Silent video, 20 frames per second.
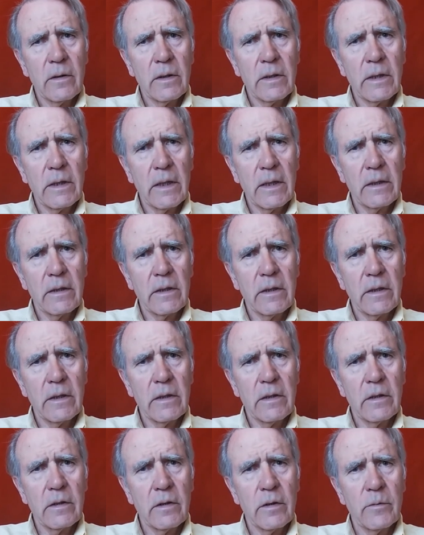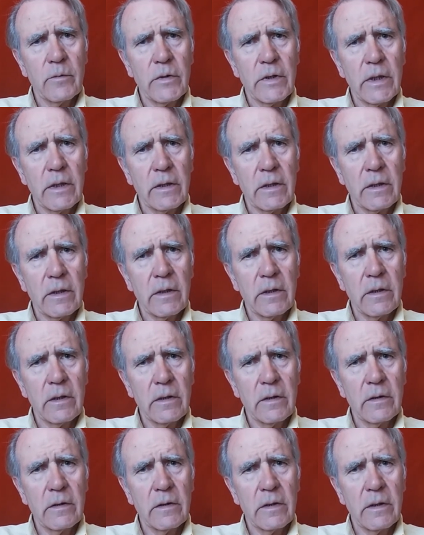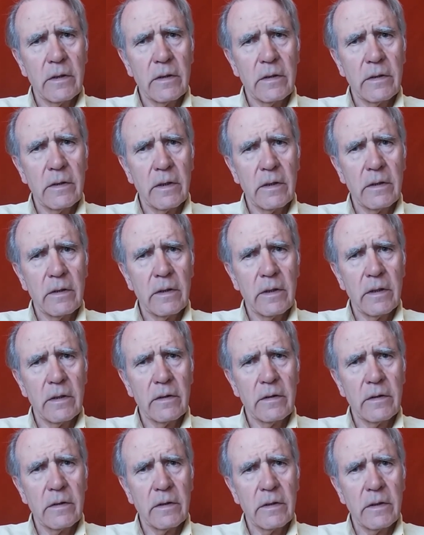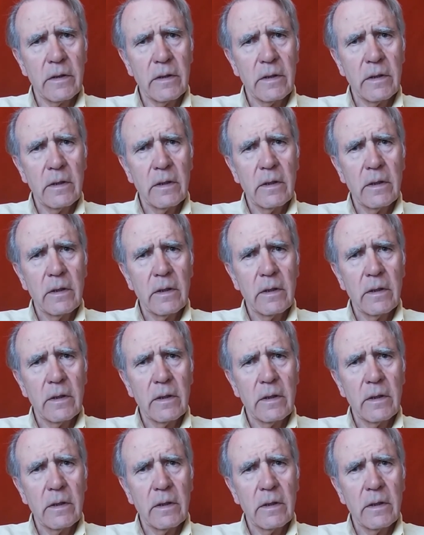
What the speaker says: a cat is subject in the sentence